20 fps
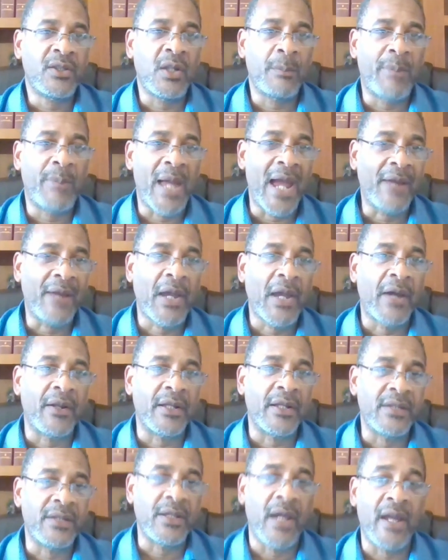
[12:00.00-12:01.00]

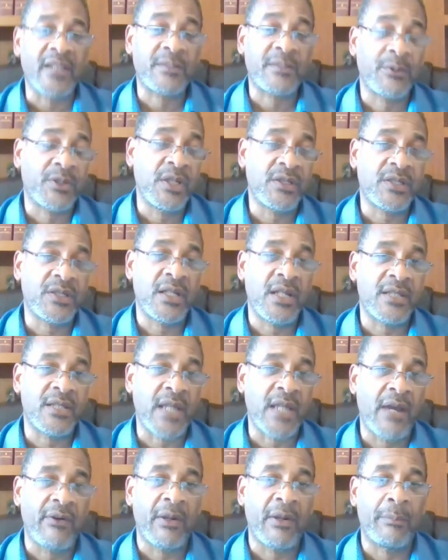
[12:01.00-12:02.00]
background and your expertise in
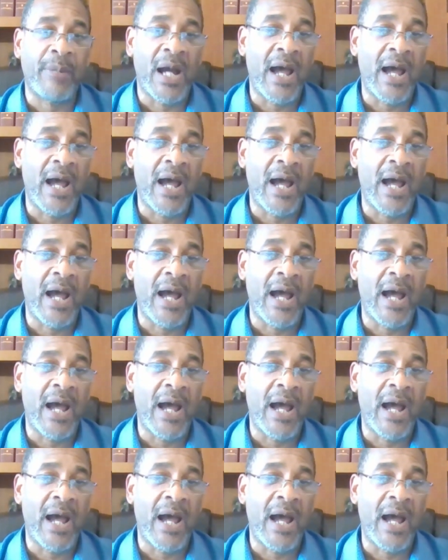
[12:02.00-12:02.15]
this area of